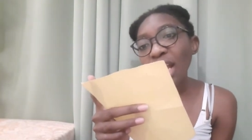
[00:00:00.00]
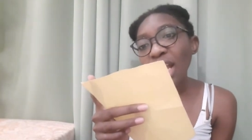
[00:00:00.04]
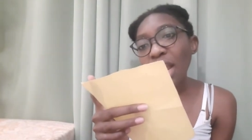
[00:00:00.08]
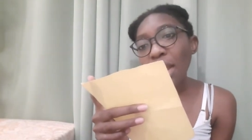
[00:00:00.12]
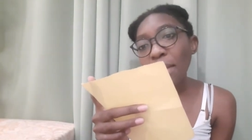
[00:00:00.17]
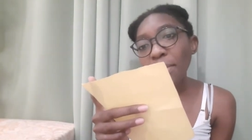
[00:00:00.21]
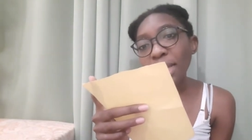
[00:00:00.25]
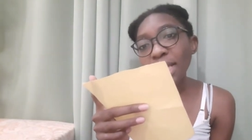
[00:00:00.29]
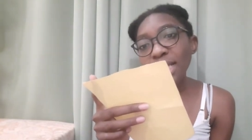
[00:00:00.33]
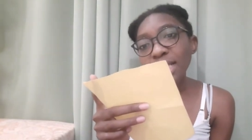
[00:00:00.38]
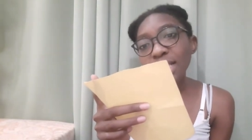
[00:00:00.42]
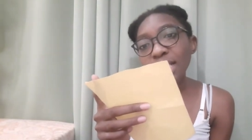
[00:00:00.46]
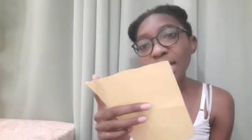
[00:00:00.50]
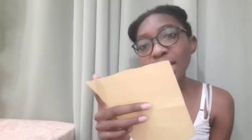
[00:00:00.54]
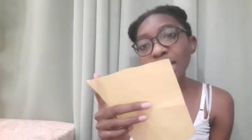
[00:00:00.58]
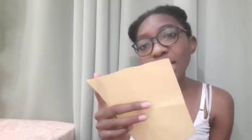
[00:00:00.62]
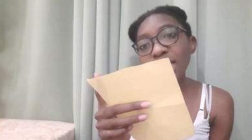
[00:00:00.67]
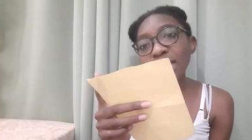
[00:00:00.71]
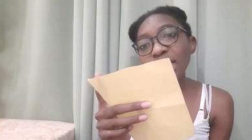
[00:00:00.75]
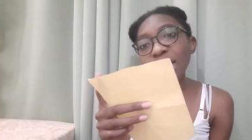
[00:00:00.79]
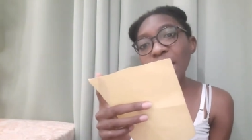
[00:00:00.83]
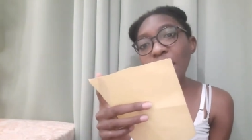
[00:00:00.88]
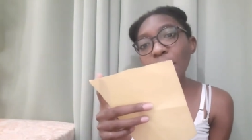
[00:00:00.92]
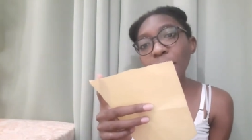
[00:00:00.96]
Caribbean
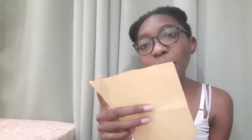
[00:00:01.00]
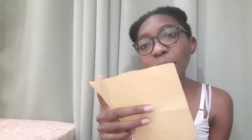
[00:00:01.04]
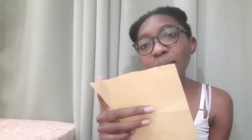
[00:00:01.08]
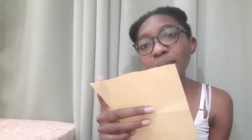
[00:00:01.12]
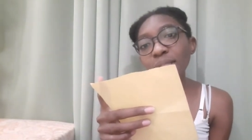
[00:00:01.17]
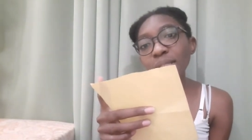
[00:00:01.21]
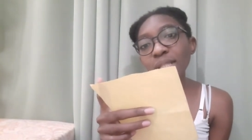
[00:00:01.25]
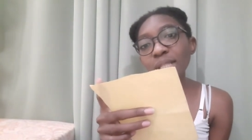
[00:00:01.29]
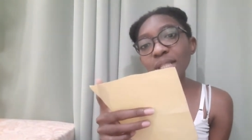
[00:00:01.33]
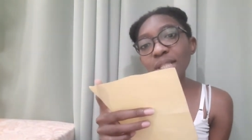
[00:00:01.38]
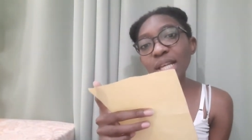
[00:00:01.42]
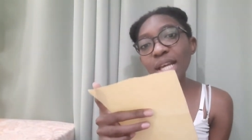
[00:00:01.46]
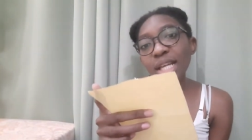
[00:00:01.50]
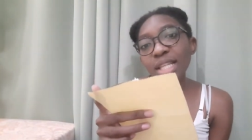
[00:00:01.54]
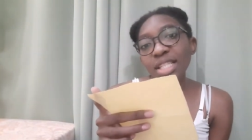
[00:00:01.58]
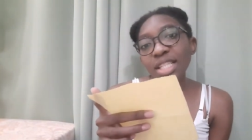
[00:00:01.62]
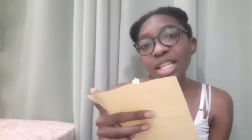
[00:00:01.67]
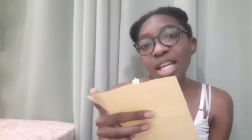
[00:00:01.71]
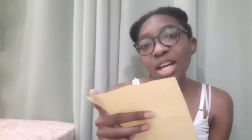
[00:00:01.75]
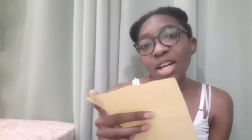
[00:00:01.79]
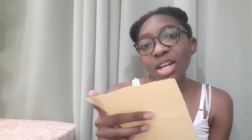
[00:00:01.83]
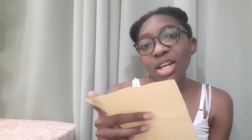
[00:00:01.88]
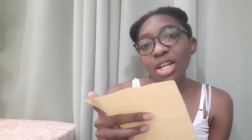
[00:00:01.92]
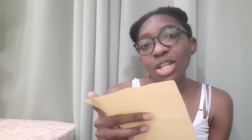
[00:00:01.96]
studies, Caribbean
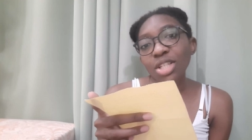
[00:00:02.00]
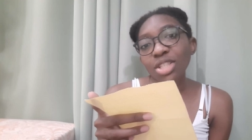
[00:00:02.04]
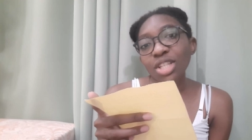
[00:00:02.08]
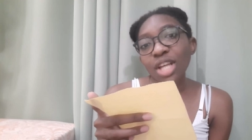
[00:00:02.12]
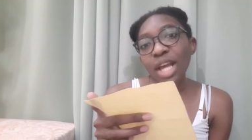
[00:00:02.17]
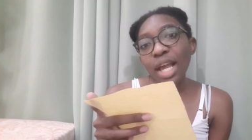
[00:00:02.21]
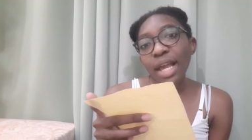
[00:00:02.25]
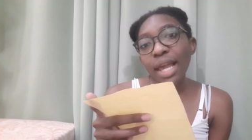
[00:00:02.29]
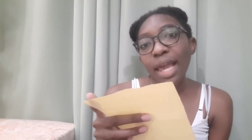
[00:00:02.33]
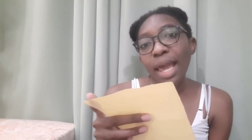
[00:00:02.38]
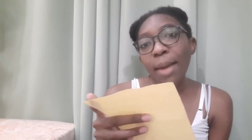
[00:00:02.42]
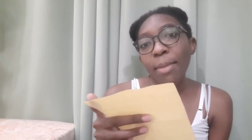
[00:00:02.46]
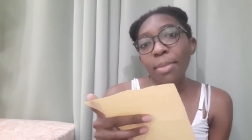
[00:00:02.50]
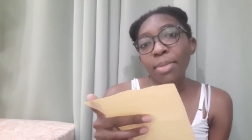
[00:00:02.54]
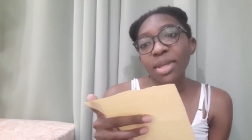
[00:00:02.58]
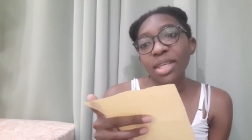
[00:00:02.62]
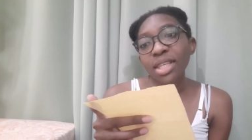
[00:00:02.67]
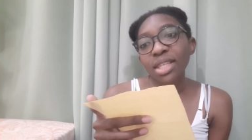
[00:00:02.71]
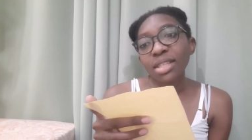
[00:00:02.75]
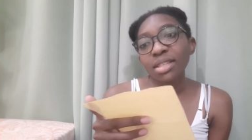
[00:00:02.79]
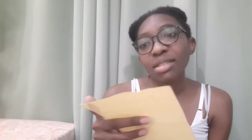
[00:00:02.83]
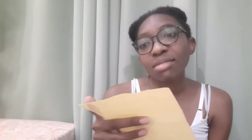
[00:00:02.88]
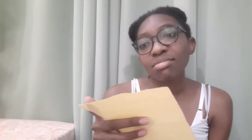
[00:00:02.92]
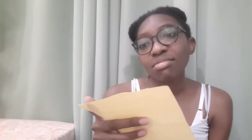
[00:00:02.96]
society and culture, I got
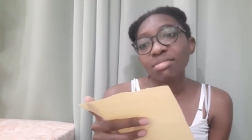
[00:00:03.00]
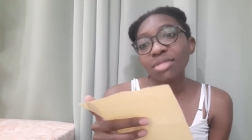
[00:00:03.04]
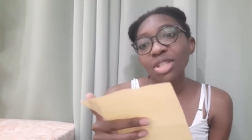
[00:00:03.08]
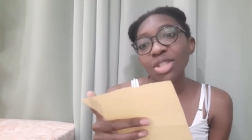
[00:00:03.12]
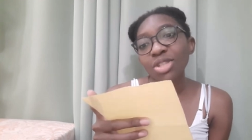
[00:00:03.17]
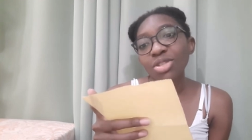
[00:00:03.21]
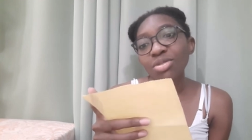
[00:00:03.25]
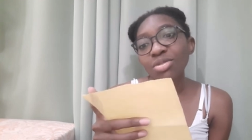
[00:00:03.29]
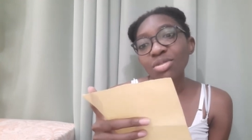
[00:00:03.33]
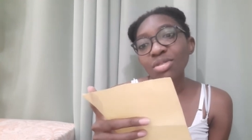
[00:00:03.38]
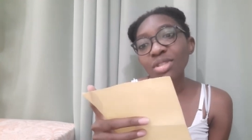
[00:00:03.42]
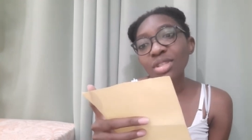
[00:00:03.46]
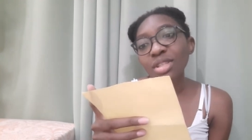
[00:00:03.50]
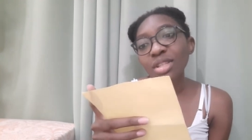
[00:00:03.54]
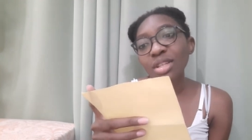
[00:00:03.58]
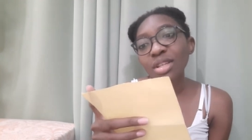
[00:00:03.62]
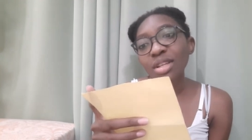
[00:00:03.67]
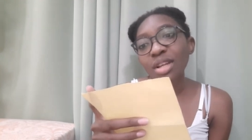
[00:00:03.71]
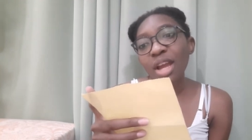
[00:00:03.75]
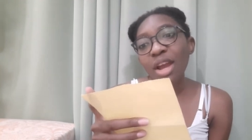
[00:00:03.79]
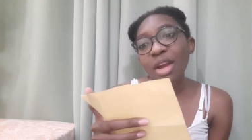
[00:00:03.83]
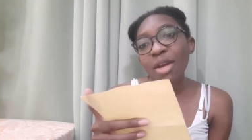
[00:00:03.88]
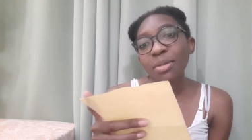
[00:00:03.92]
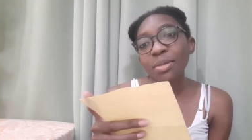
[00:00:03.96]
B. Issues
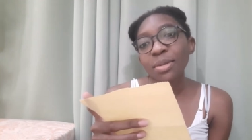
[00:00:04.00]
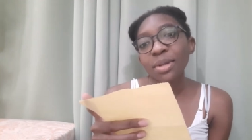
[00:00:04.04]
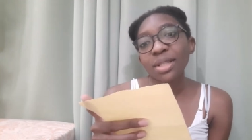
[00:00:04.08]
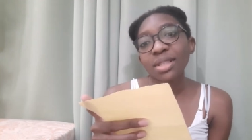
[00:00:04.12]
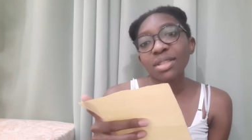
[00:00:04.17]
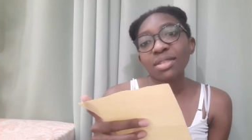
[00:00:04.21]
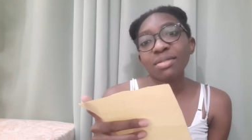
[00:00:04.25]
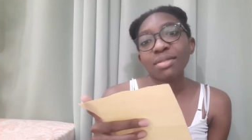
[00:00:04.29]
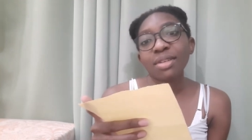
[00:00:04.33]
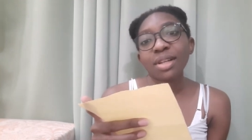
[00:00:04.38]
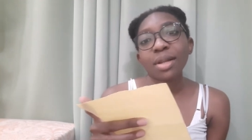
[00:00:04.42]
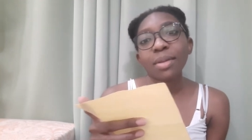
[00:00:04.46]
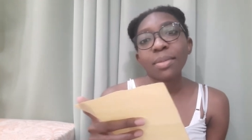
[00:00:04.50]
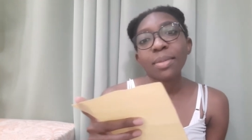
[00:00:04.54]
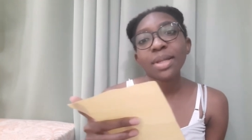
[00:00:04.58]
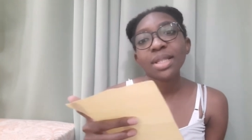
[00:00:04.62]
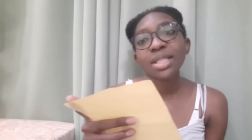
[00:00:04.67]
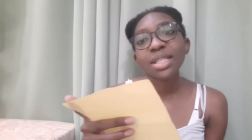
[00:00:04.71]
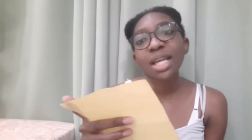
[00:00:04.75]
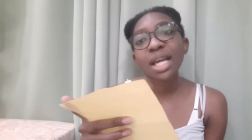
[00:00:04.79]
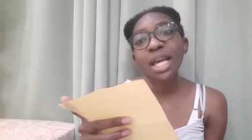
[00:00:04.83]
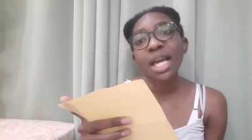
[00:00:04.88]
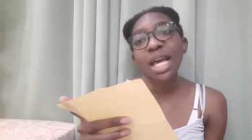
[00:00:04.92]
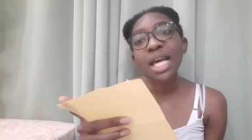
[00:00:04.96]
in Caribbean
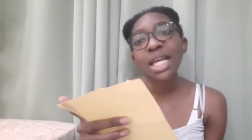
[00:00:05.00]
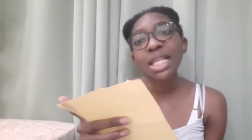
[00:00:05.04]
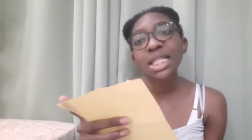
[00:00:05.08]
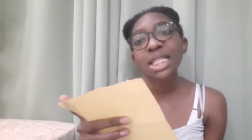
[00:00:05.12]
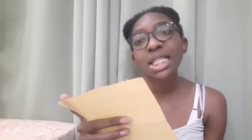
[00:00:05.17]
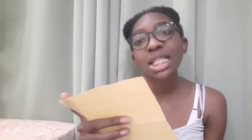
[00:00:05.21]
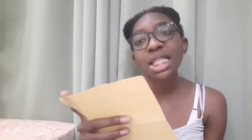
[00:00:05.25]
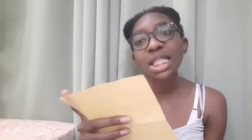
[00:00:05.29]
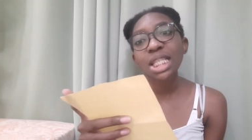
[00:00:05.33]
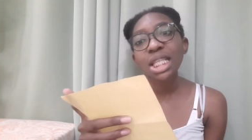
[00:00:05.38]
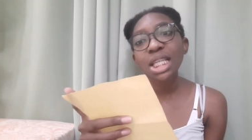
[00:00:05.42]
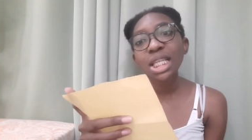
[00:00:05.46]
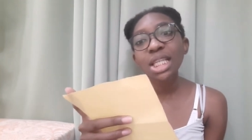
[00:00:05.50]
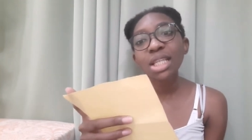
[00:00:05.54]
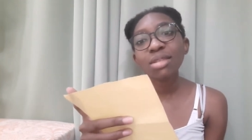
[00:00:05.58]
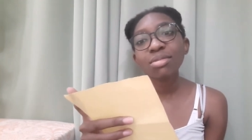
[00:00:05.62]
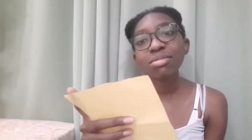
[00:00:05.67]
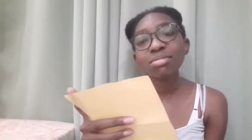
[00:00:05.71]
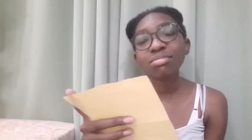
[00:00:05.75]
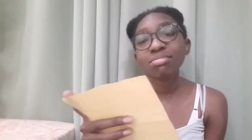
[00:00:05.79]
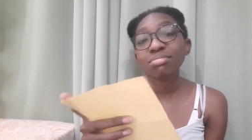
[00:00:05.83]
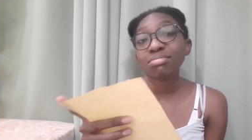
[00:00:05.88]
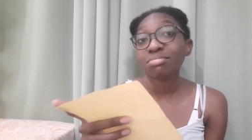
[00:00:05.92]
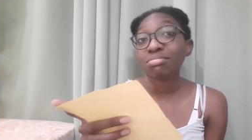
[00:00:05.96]
development, I got C
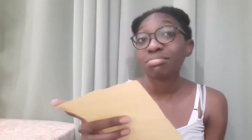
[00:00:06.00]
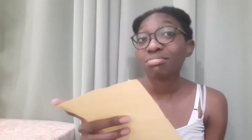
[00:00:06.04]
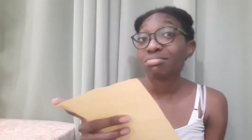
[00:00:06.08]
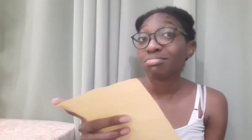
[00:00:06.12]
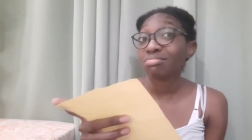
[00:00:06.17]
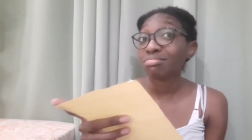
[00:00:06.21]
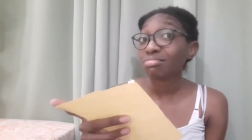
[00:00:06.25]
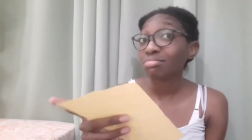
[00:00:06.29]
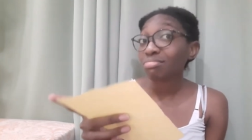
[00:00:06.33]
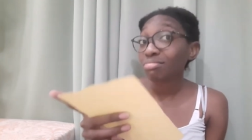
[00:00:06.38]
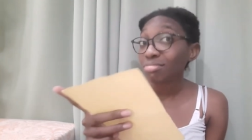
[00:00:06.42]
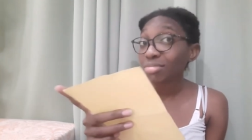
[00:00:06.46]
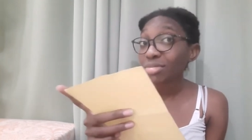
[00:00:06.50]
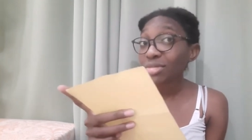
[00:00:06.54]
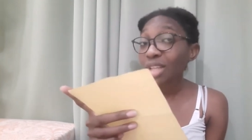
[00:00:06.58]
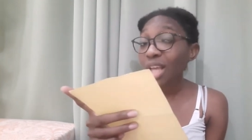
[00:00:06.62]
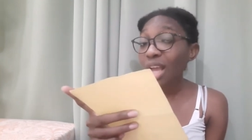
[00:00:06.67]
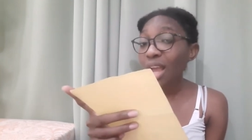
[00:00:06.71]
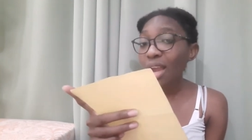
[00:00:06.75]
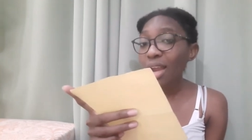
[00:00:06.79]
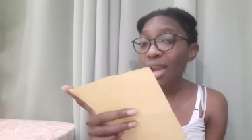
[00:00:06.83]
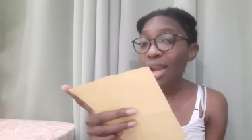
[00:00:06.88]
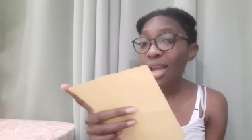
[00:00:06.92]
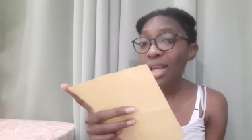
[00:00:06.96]

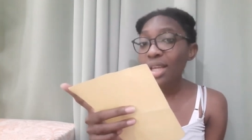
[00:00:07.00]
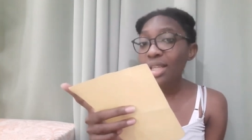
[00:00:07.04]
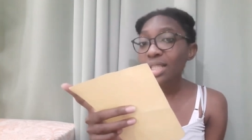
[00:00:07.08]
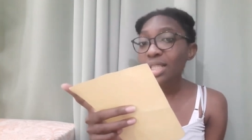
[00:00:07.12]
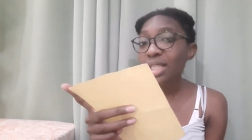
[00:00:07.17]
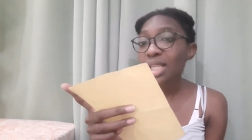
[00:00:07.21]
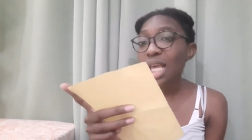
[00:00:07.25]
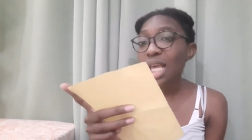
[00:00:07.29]
all right